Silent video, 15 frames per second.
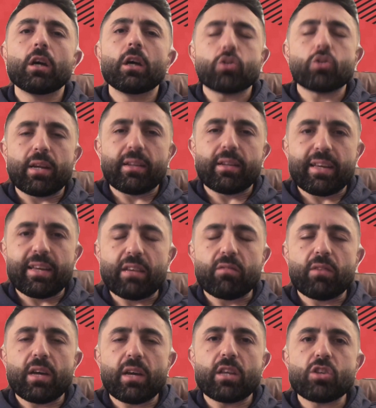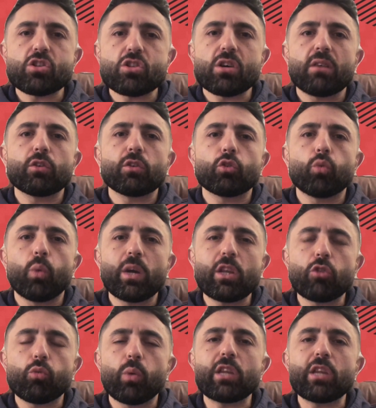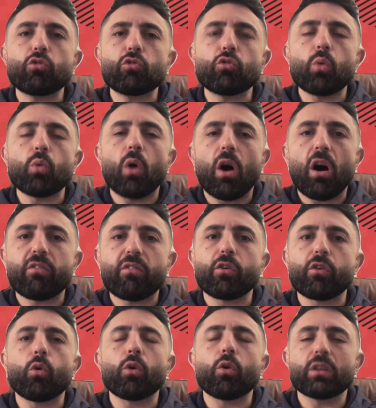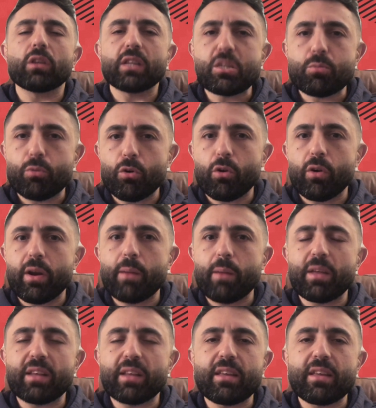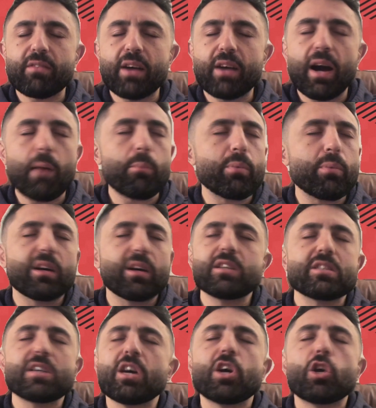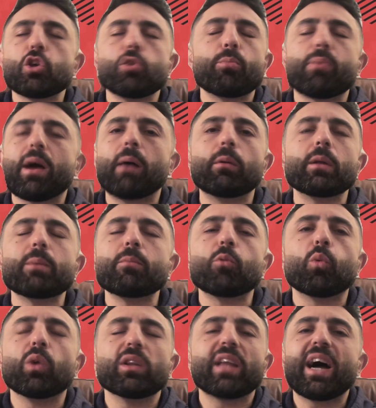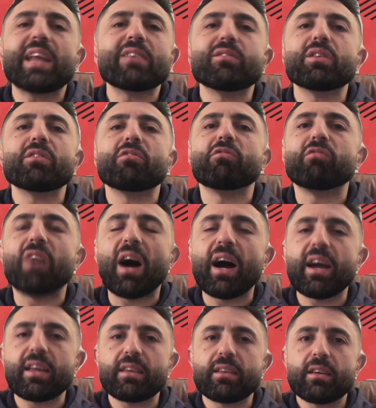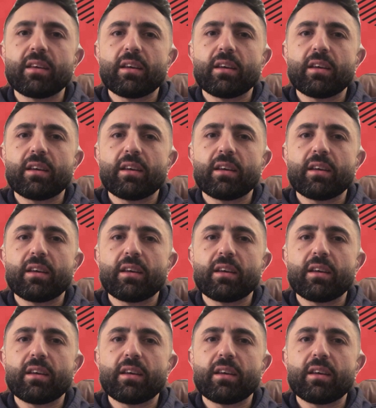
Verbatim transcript: trying to take advantage of a 2022 offer or lease program that they've got because you probably will not even find